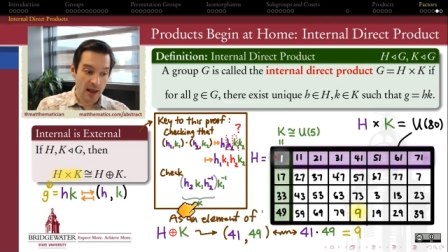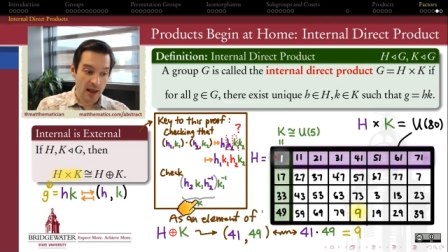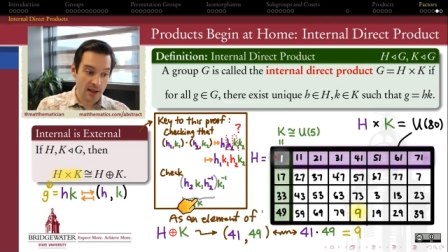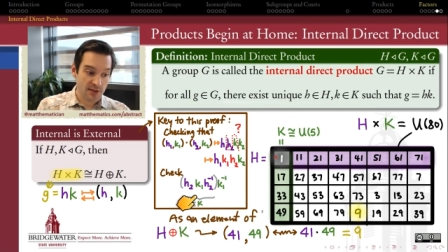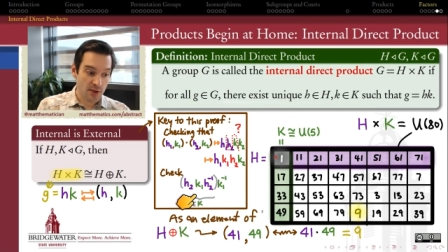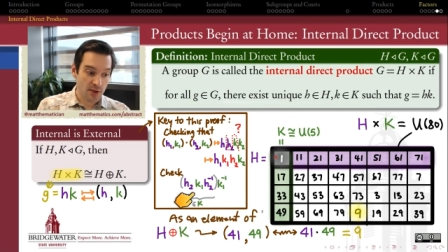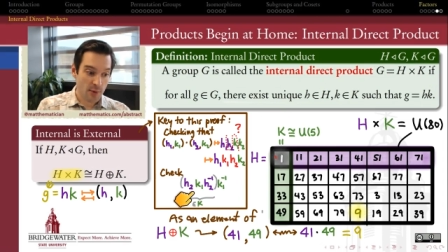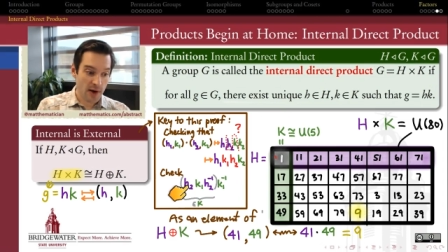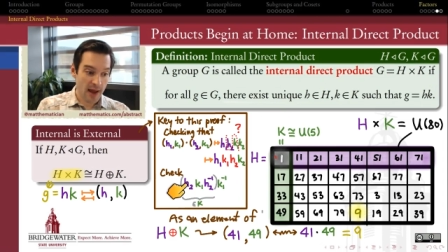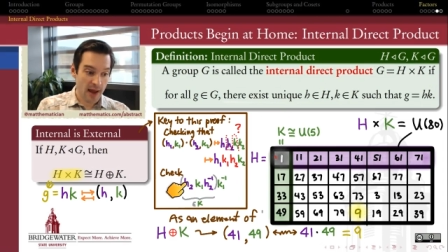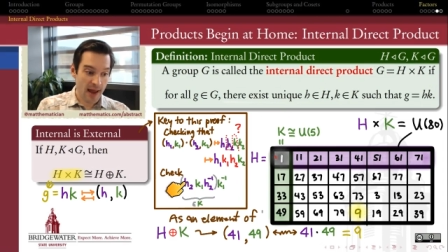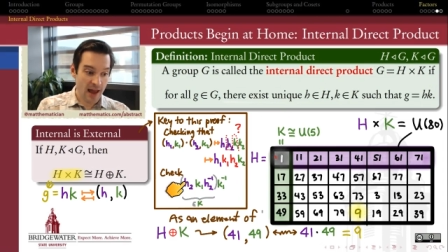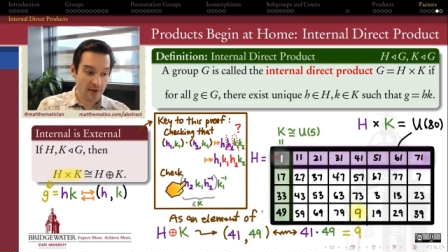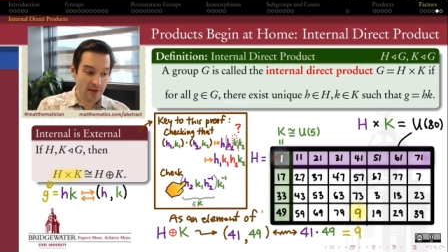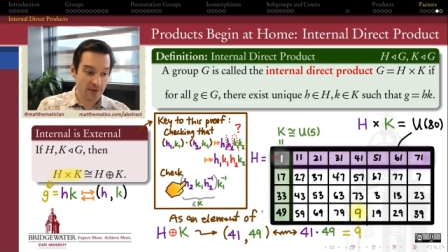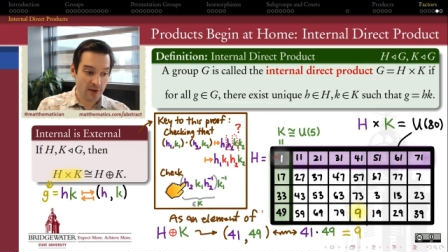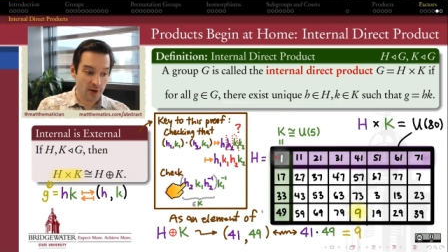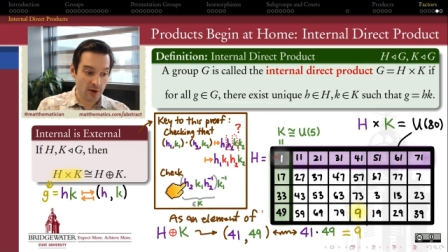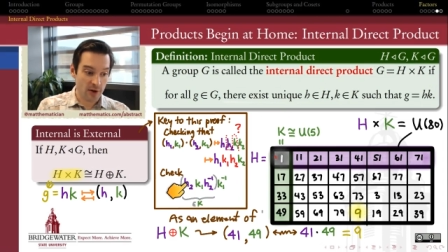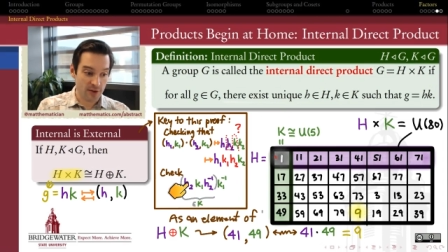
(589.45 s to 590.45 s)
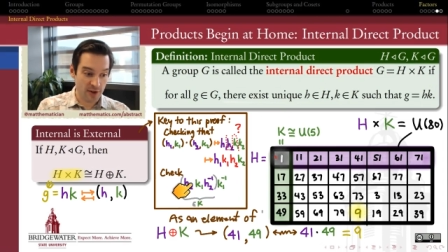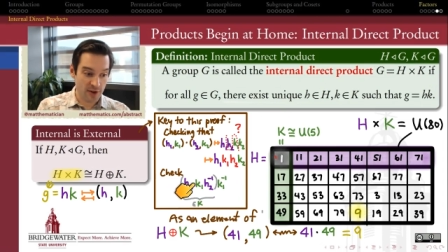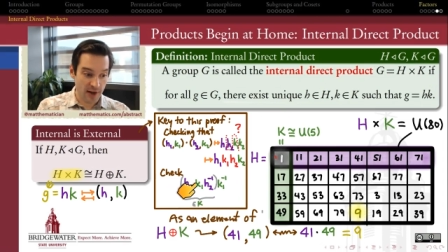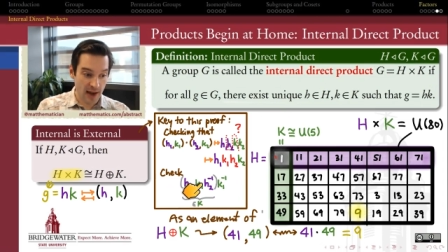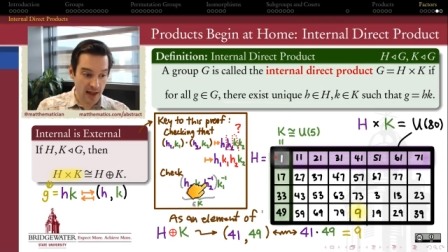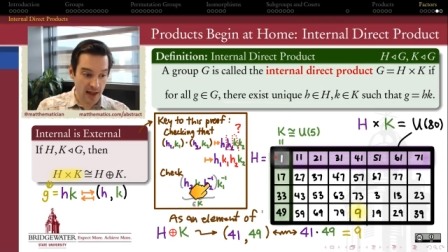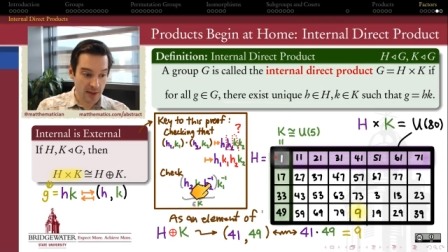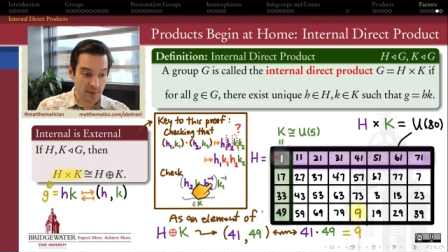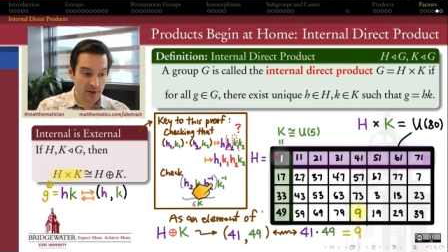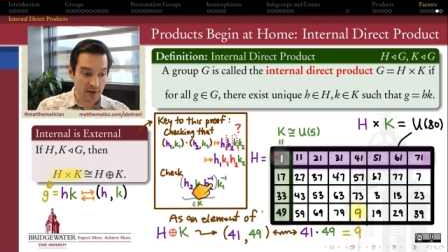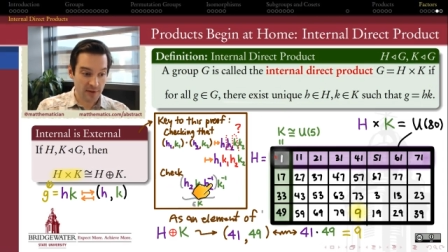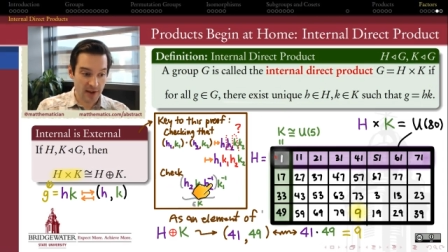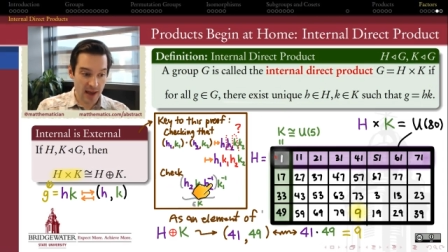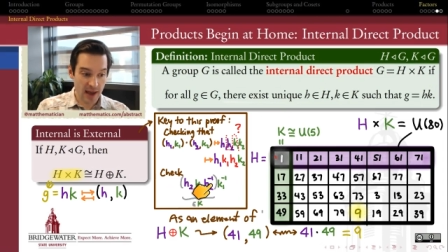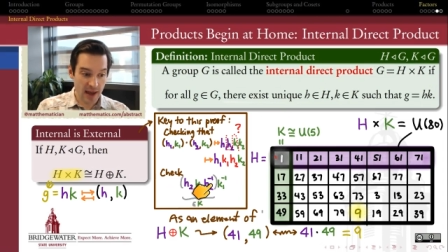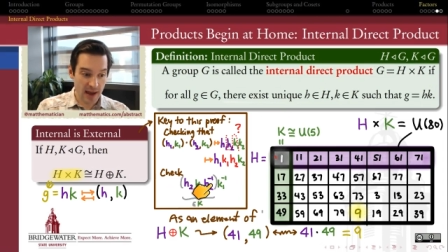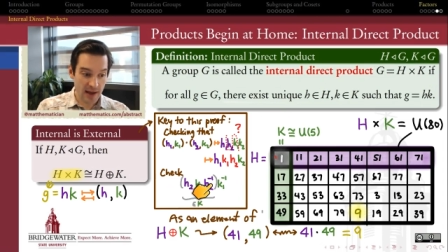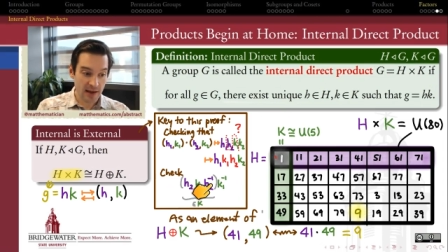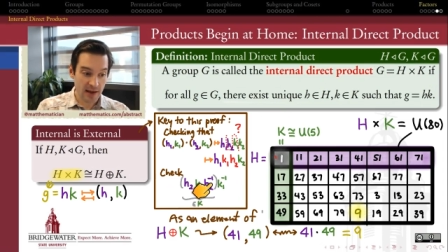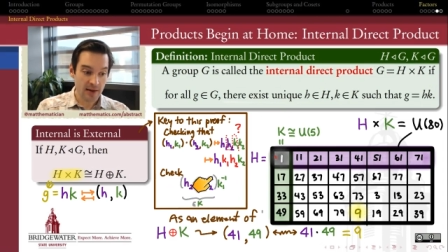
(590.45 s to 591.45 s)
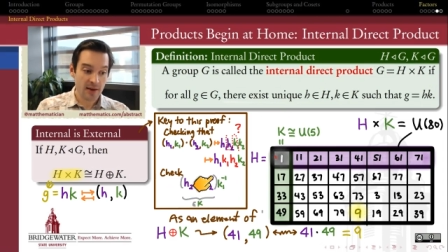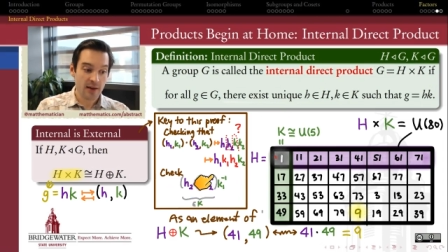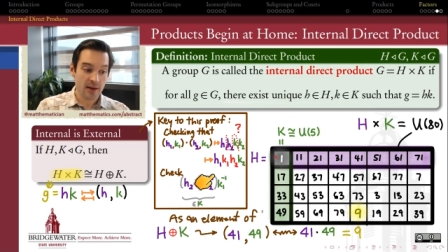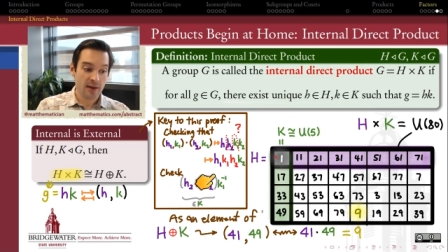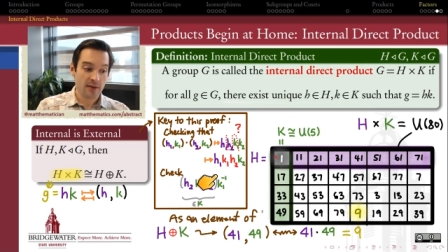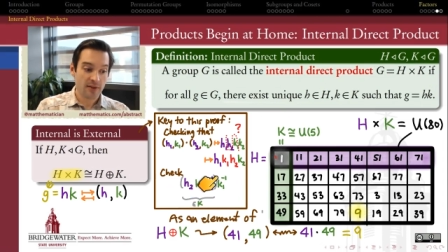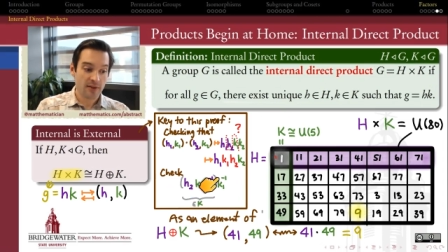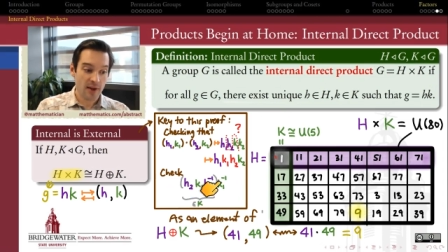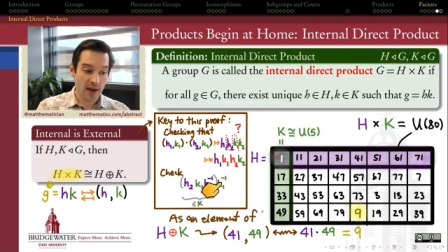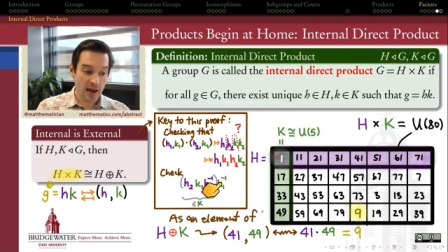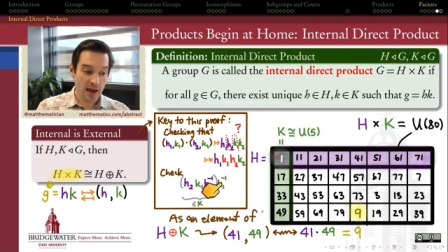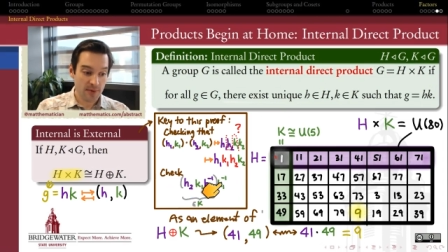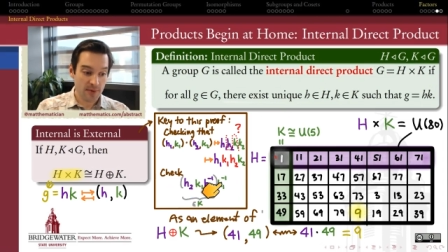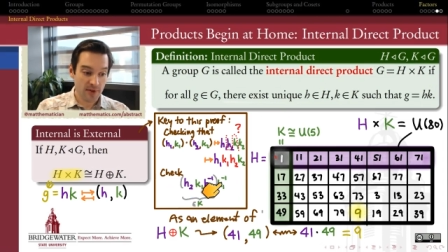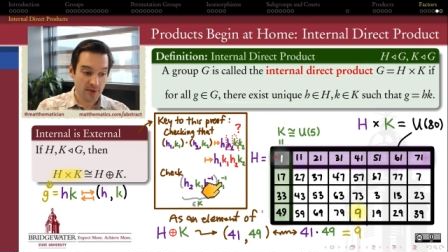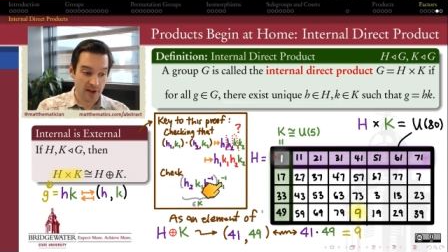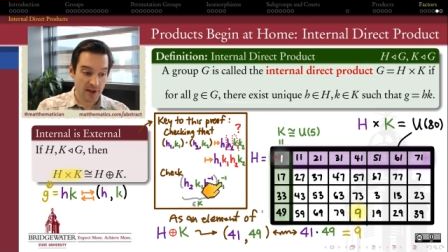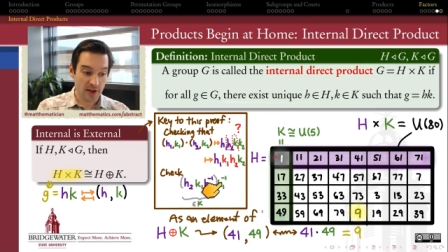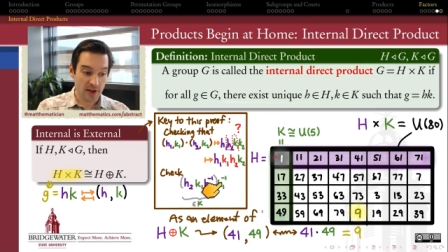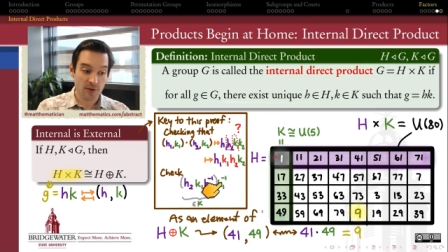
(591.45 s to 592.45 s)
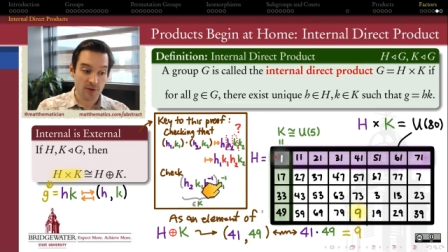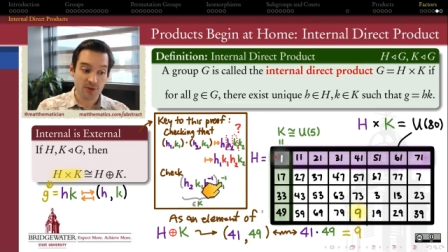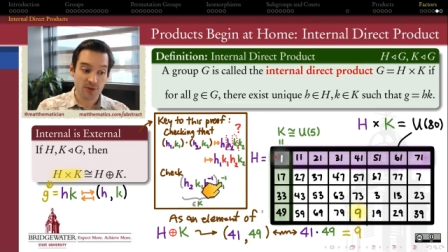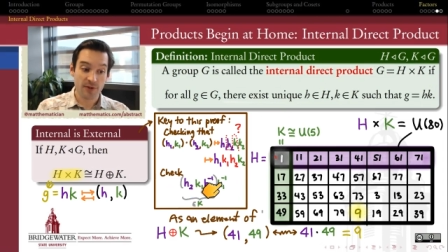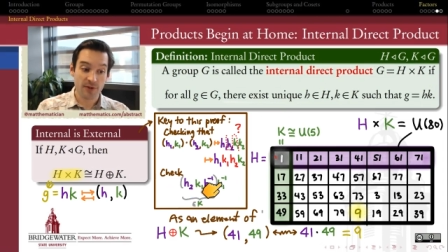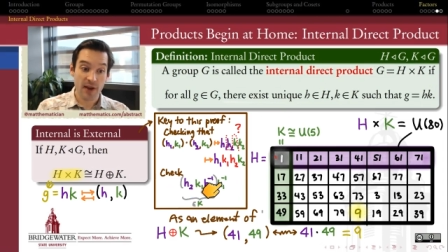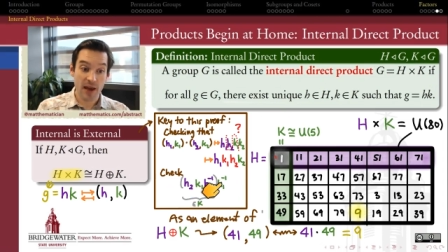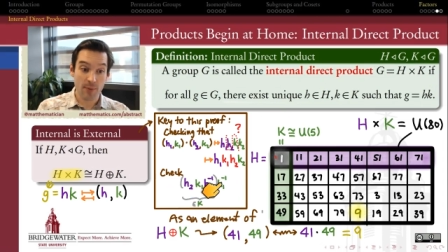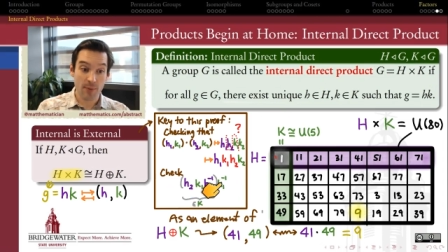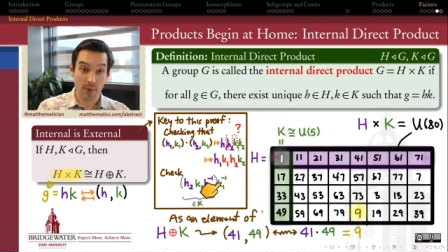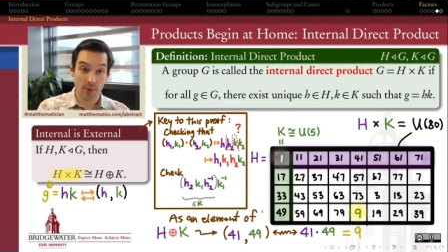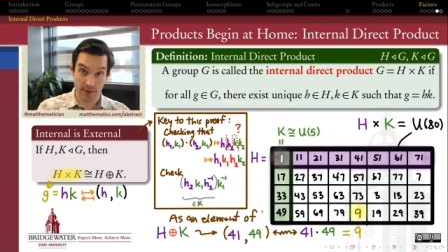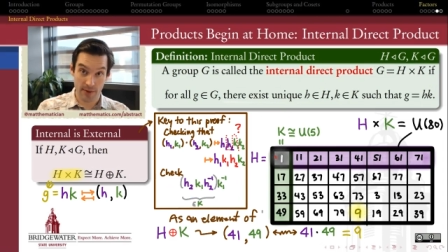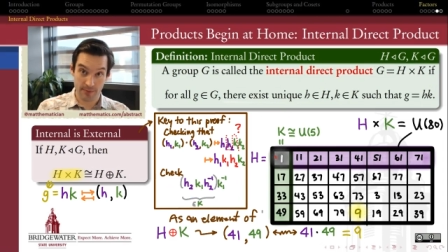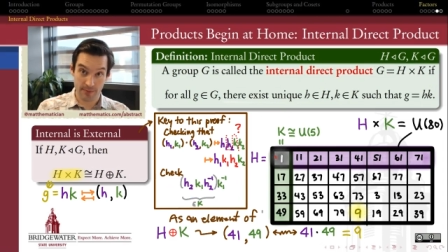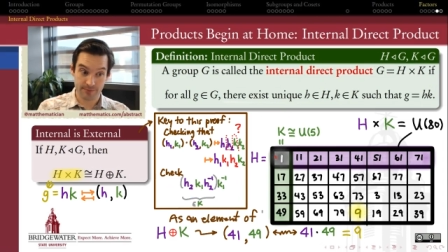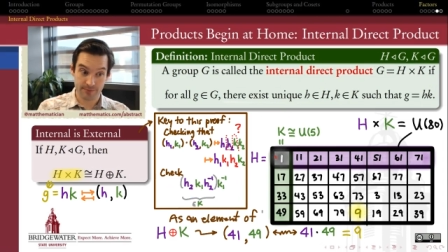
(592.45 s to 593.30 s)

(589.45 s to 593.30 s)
And so what I have here is an element of K times the inverse of K1.